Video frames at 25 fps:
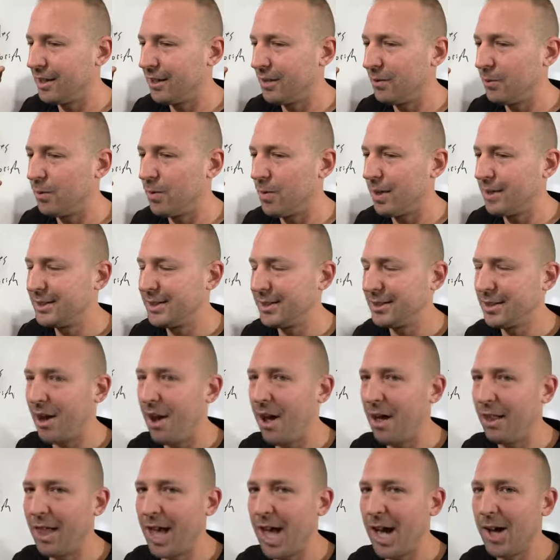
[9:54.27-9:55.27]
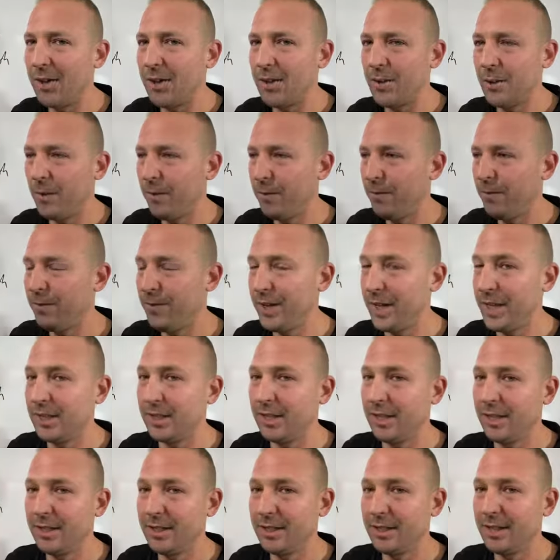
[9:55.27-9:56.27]
once it's all out, you feel
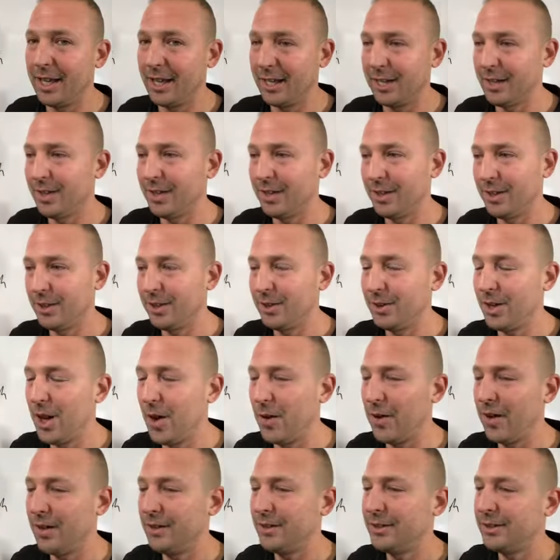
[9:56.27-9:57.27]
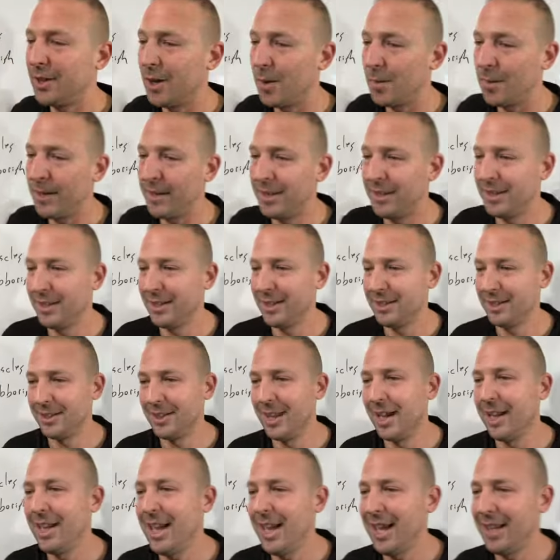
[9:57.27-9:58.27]
it. Like, you'll know it. So, I mean,
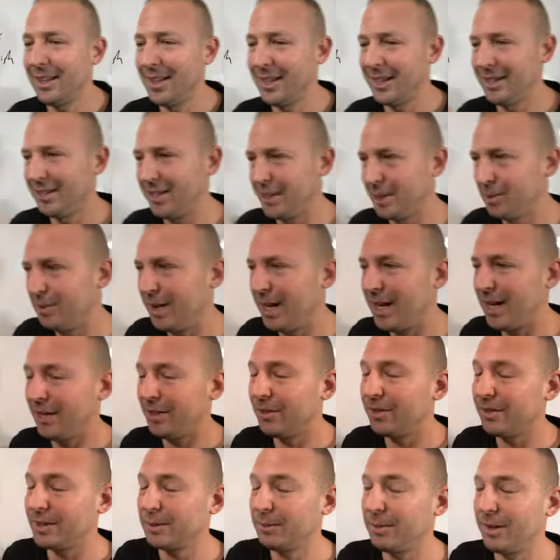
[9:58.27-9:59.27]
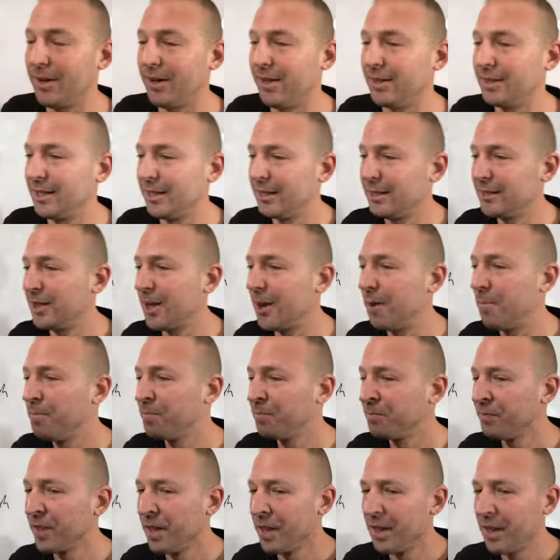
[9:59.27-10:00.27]
I can't like explain it. You'll experience it. So
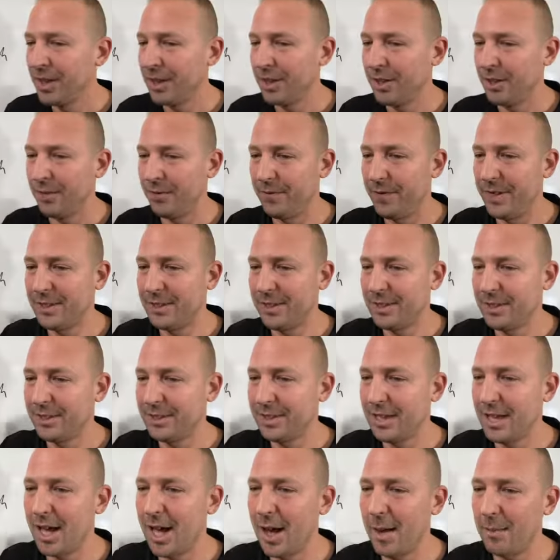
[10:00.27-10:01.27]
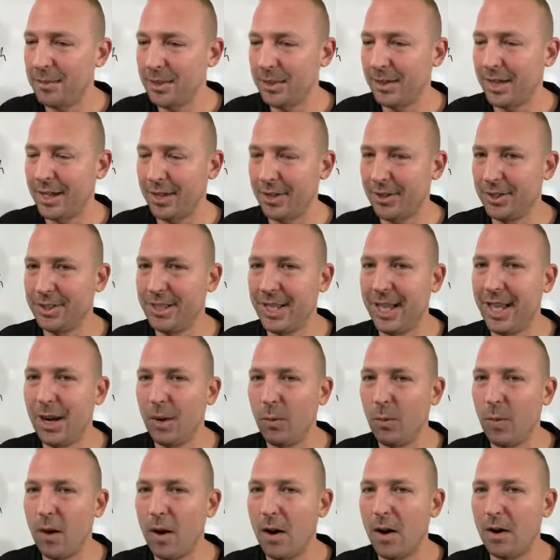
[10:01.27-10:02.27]
you'll eventually just come to like, you just hit
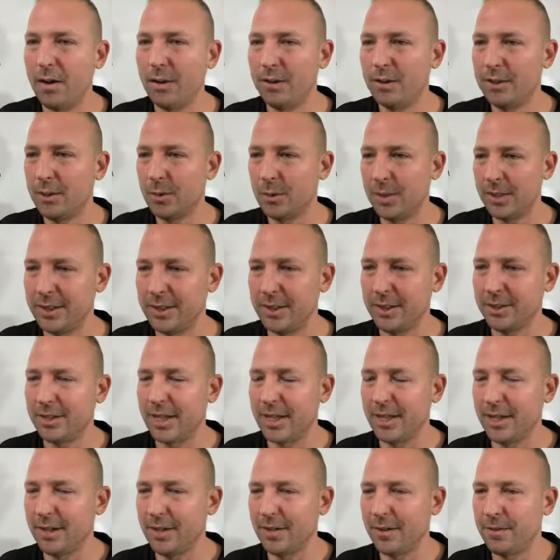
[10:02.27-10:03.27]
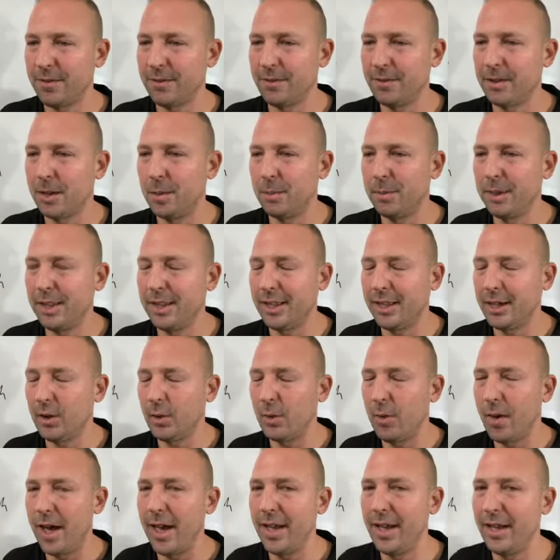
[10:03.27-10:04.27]
a wall to just like you're completely
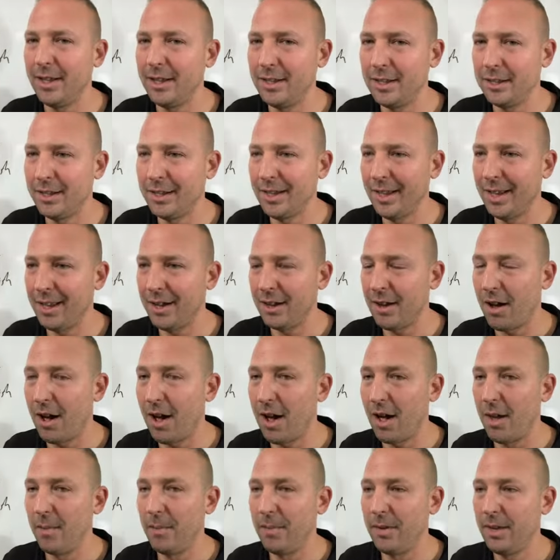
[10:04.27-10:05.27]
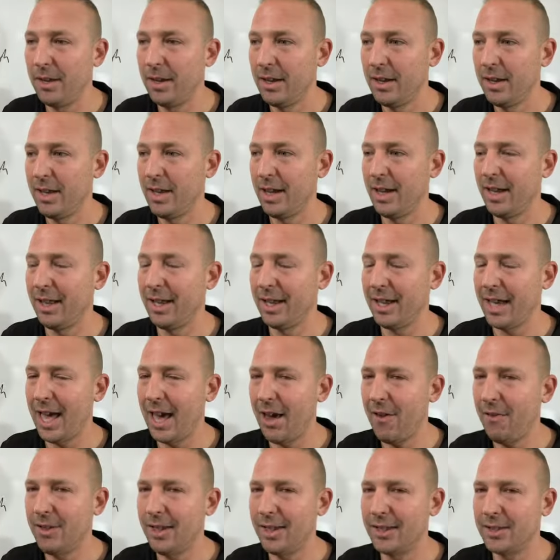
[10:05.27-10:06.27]
quiet and calm. And like
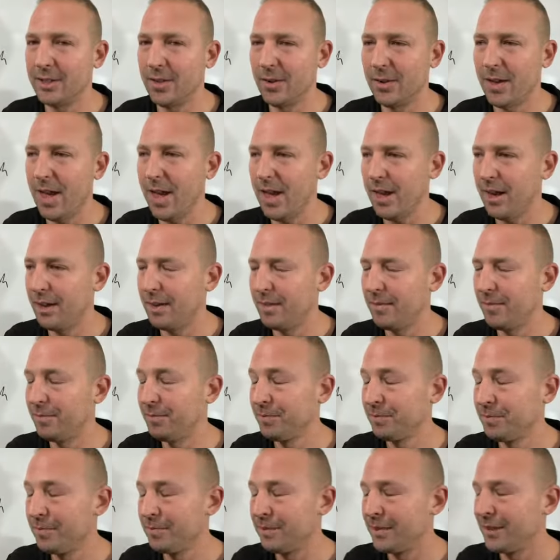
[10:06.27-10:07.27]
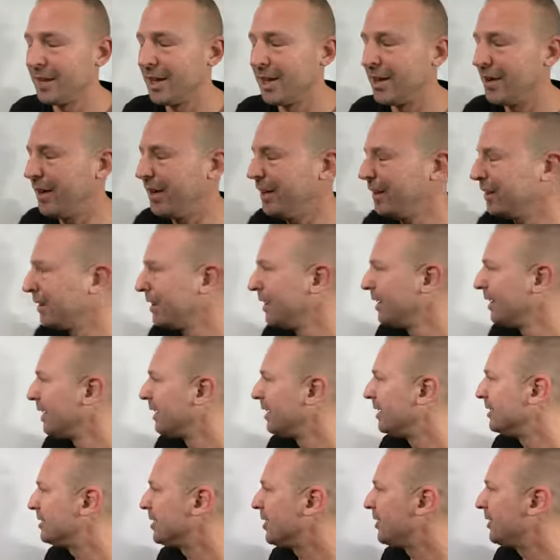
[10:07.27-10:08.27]
everything is okay. All right?
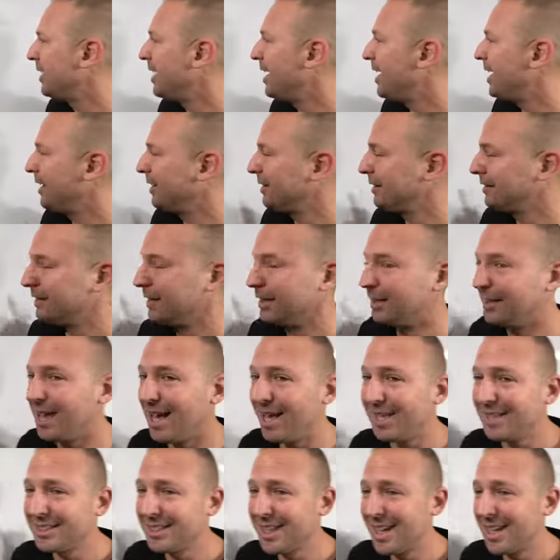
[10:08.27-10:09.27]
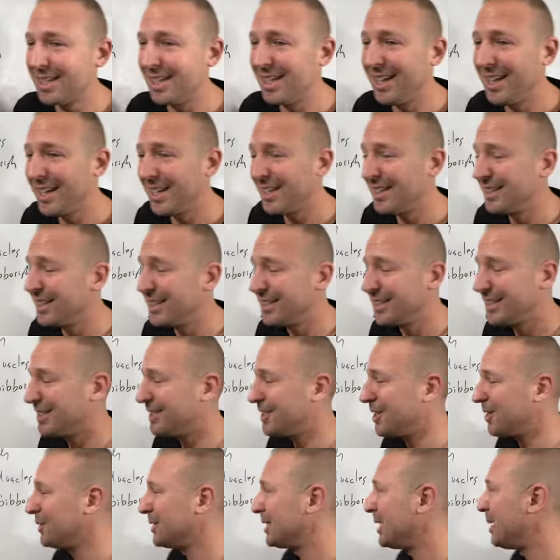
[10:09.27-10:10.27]
And so then the next technique, and this is
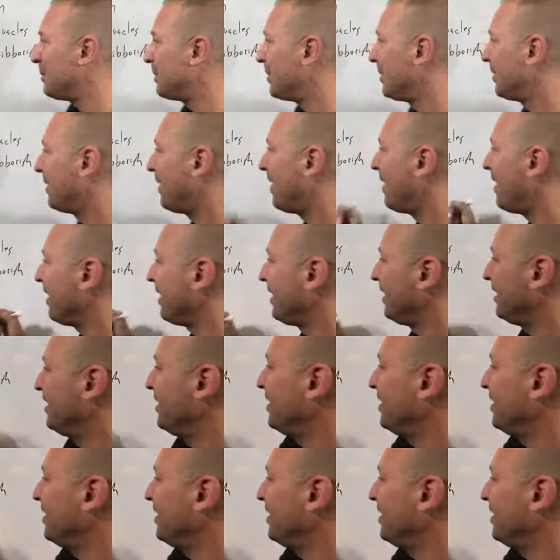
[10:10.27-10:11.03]
so simple, all you